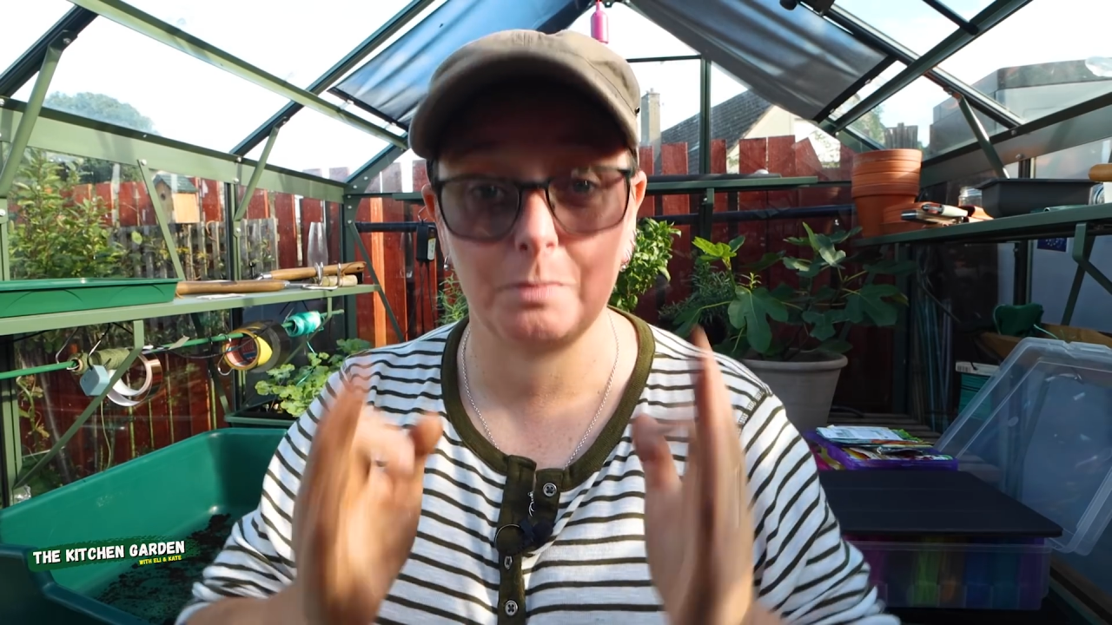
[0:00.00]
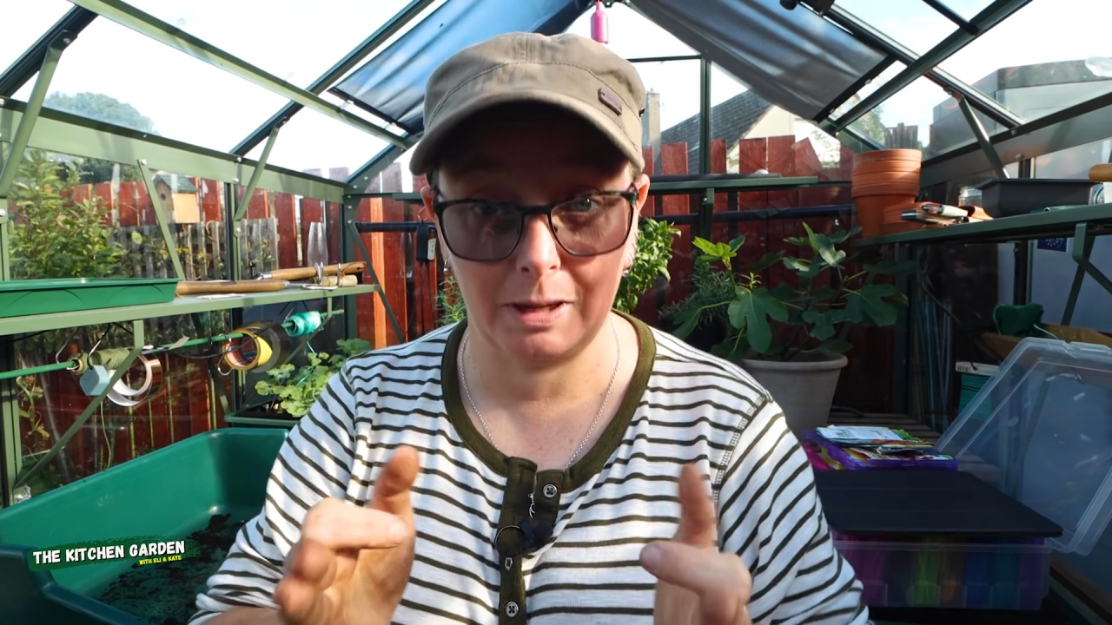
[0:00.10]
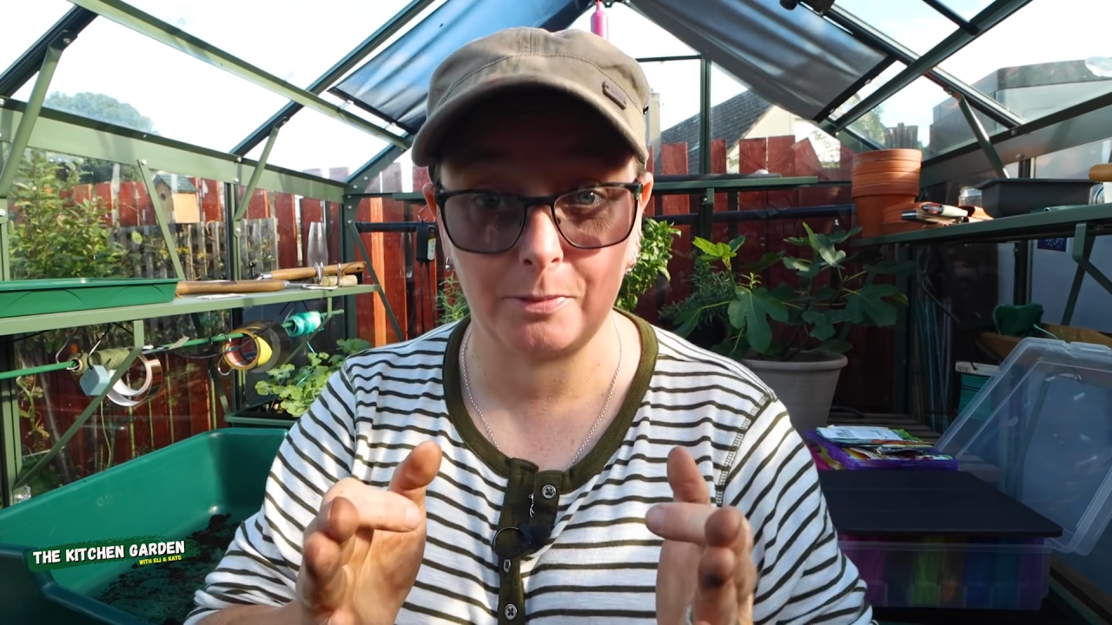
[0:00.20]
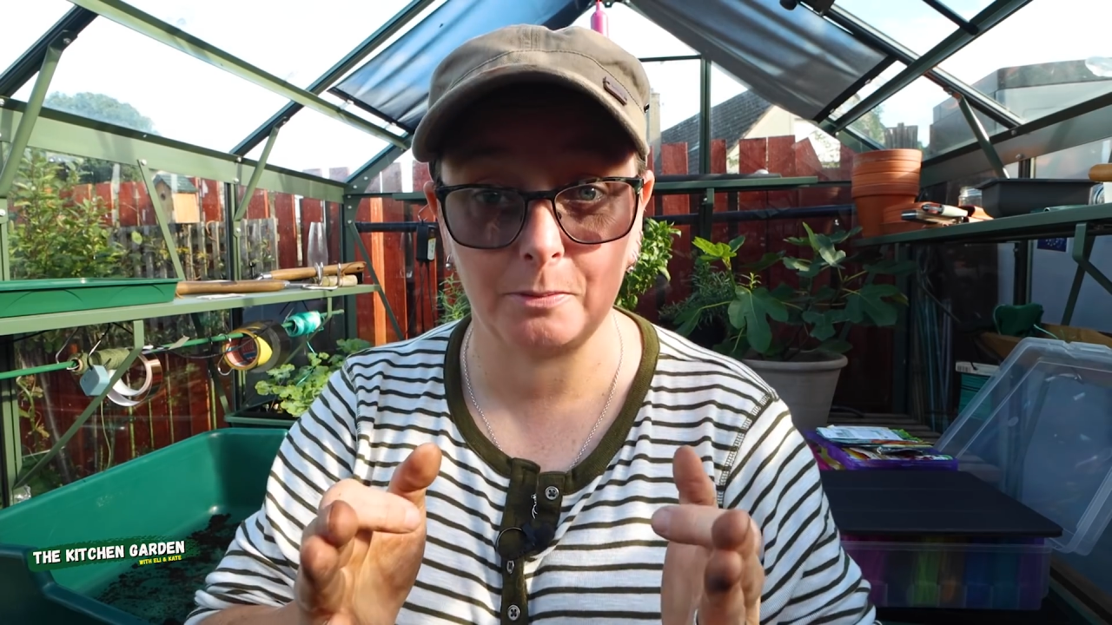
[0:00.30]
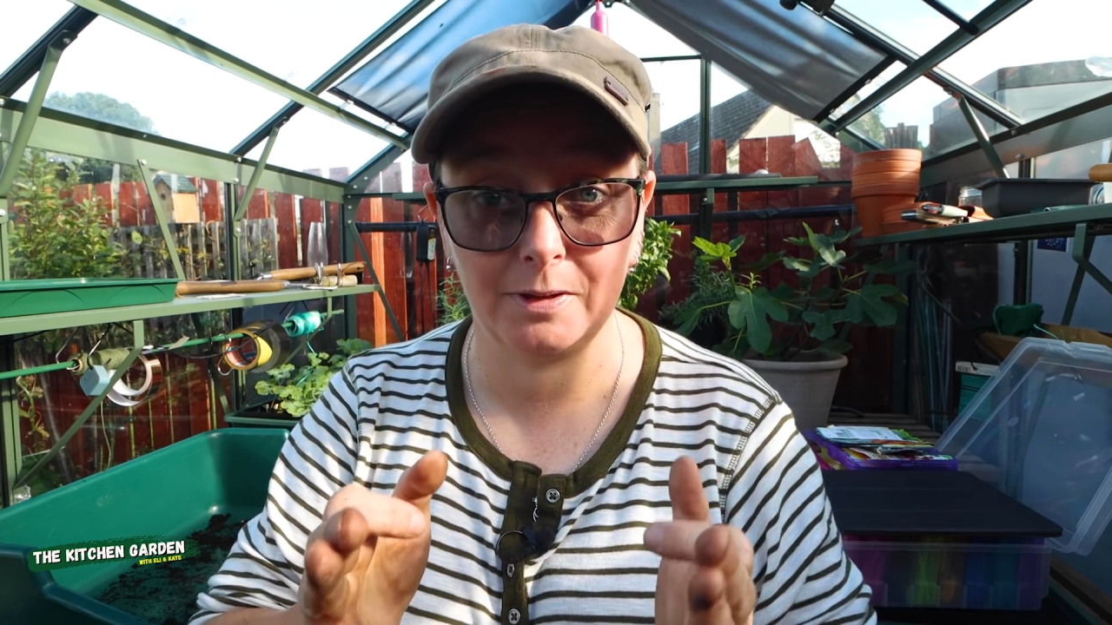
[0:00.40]

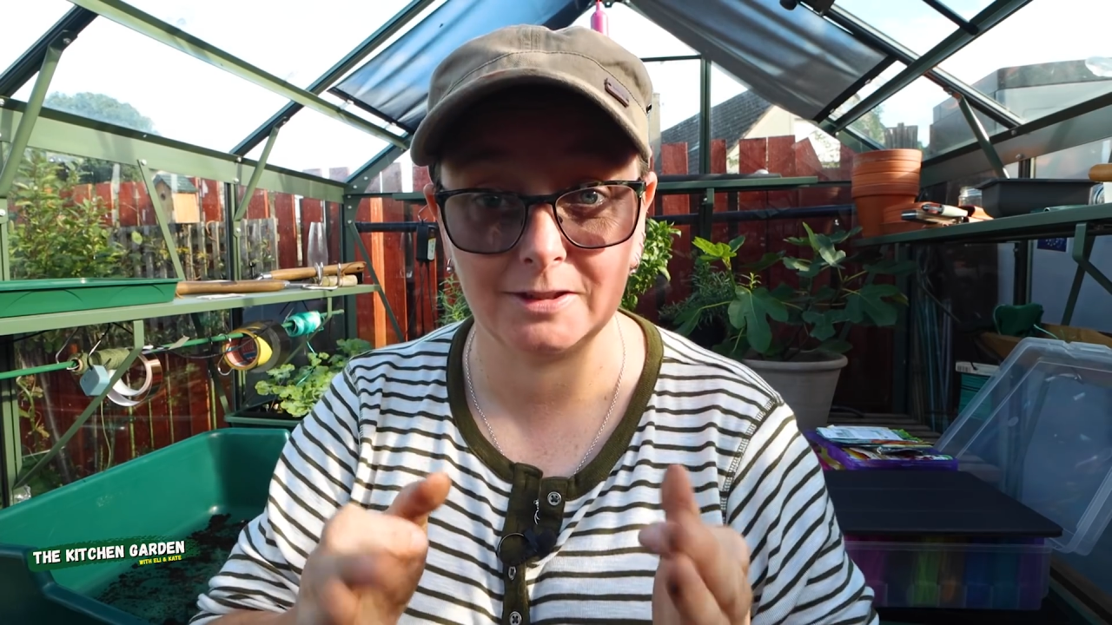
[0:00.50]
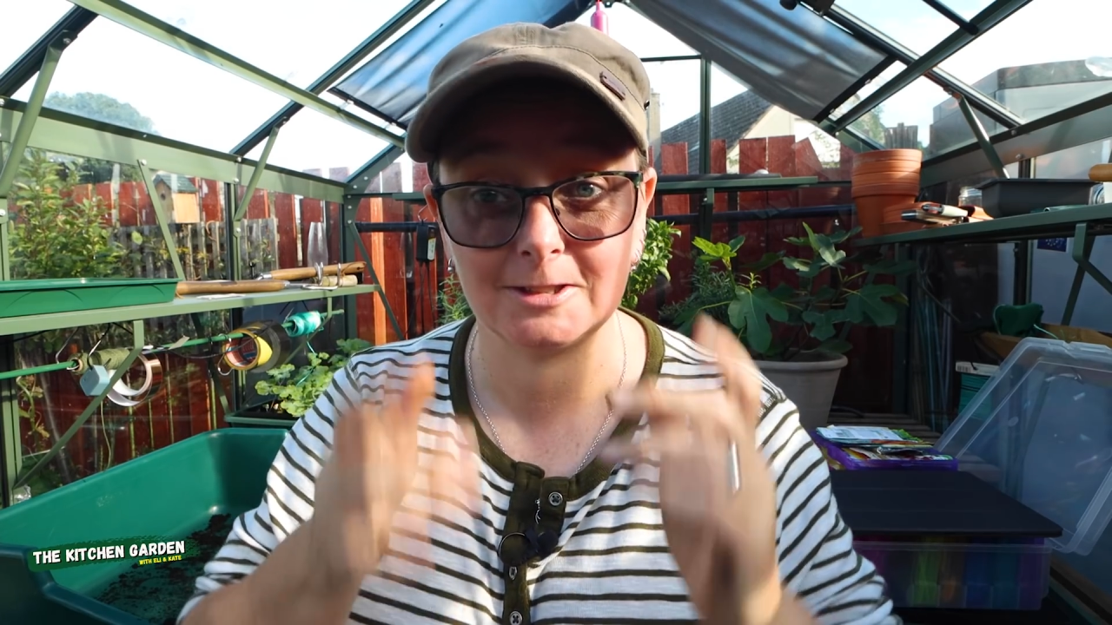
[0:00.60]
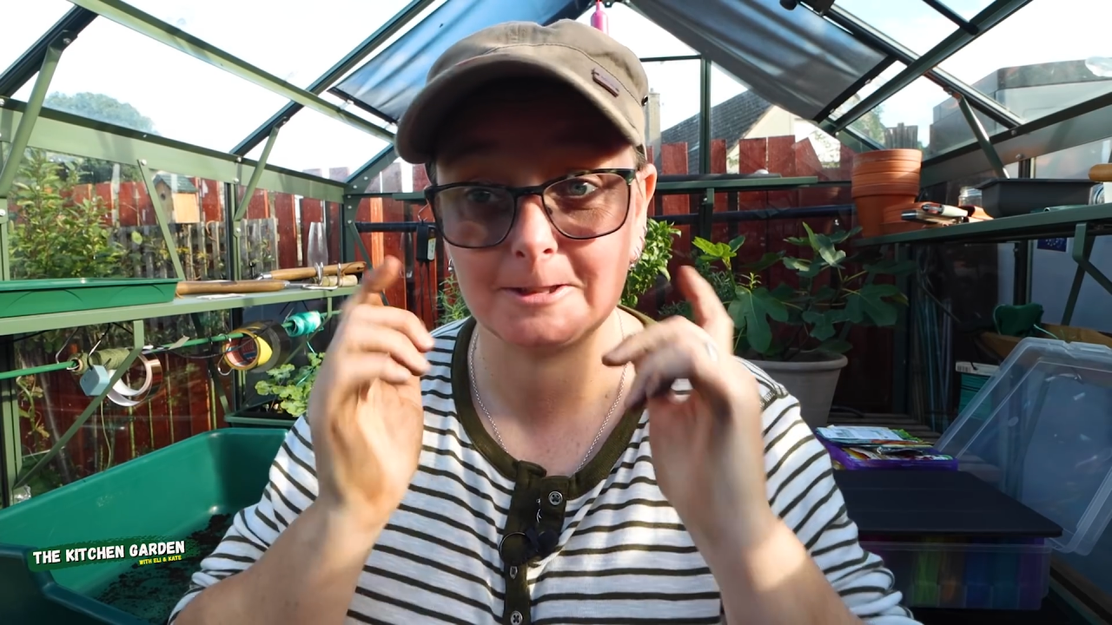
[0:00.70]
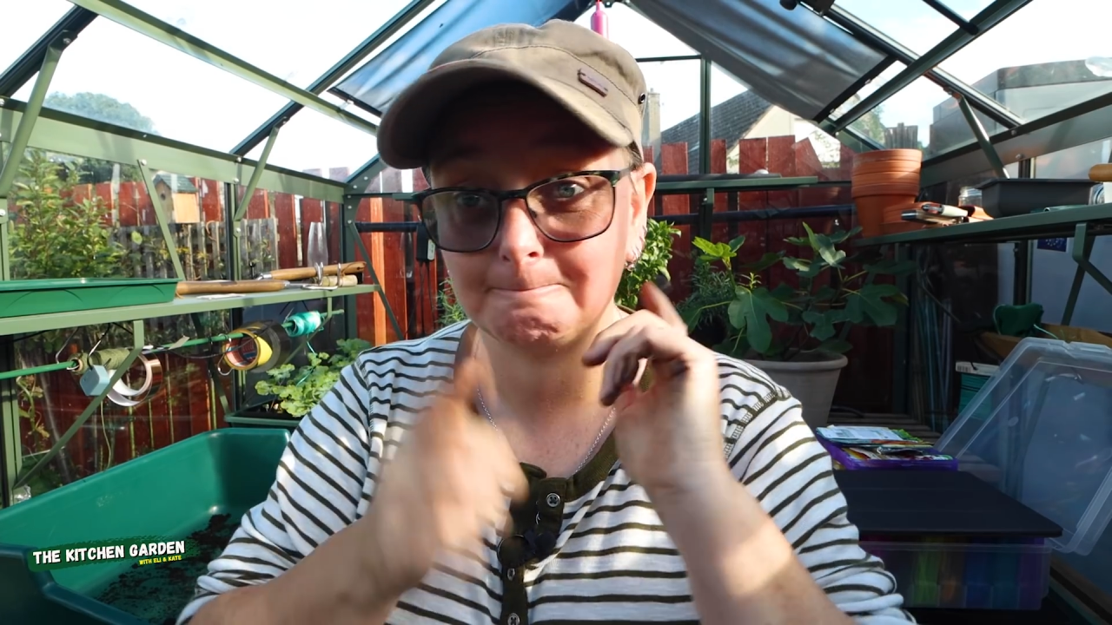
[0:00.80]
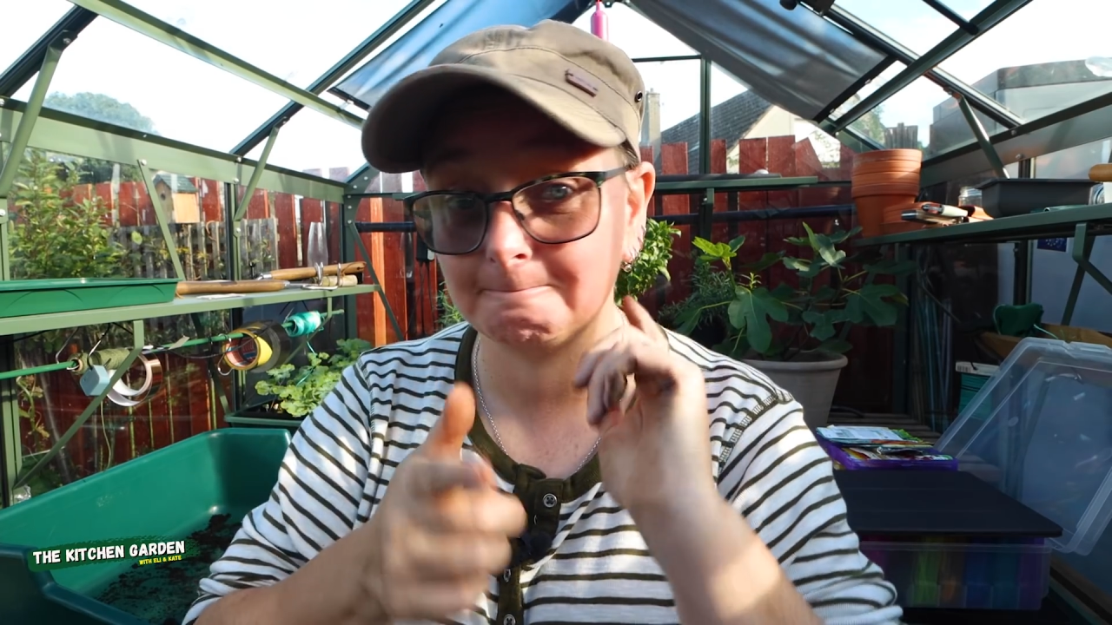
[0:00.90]
pepper
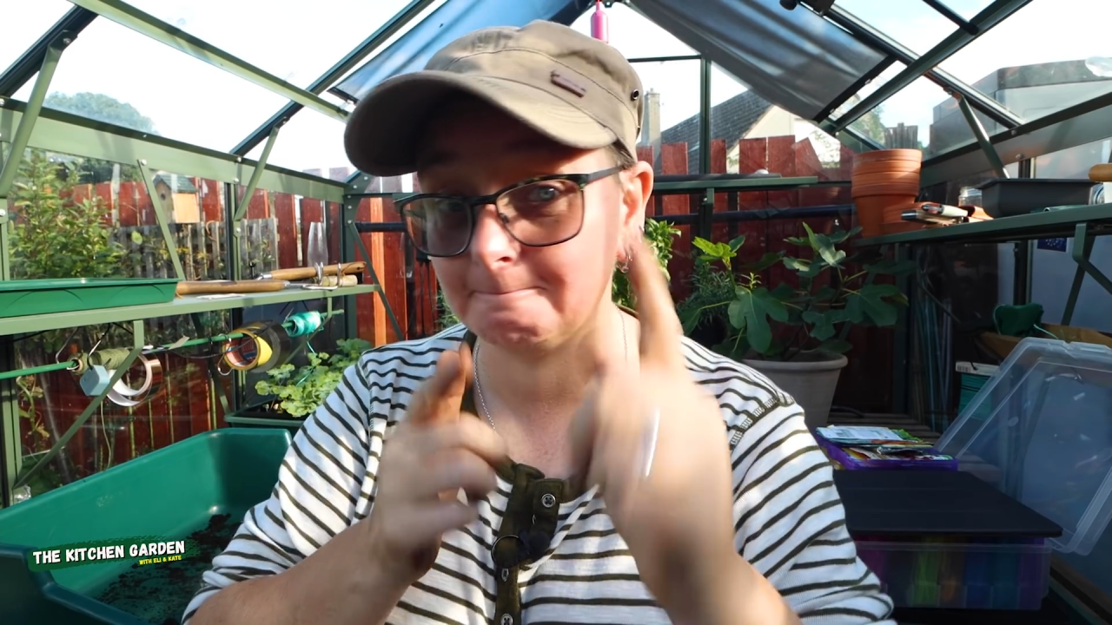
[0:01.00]
plants.